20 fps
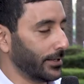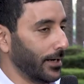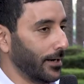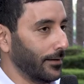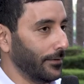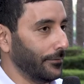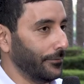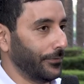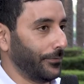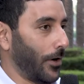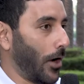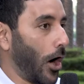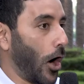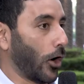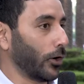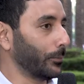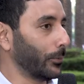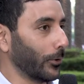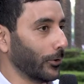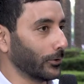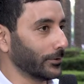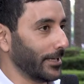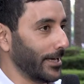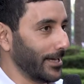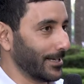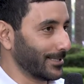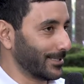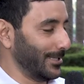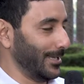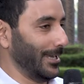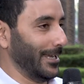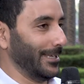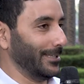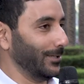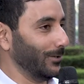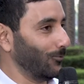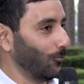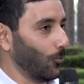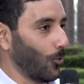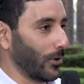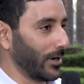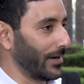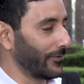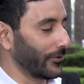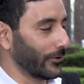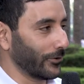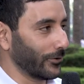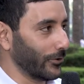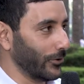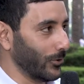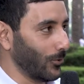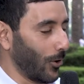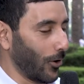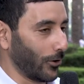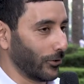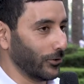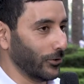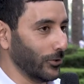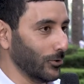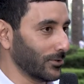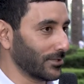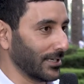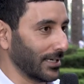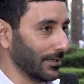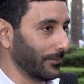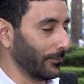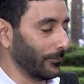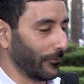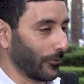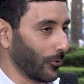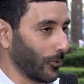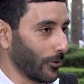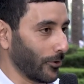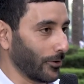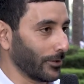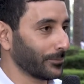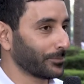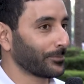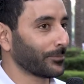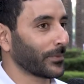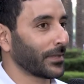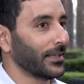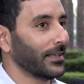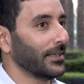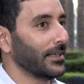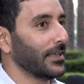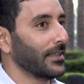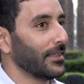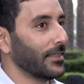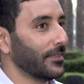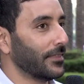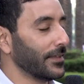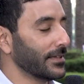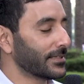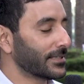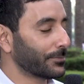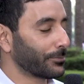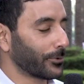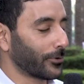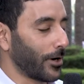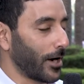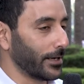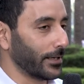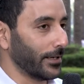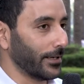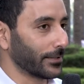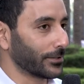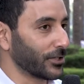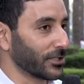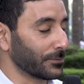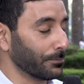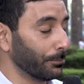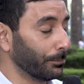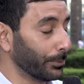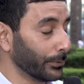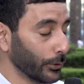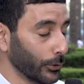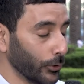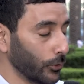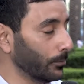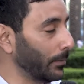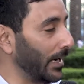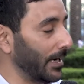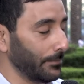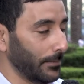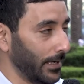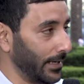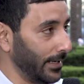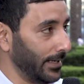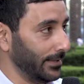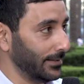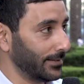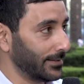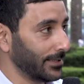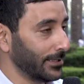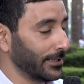of hard-boiled eggs in whatever you are using them for, this product just blew my mind.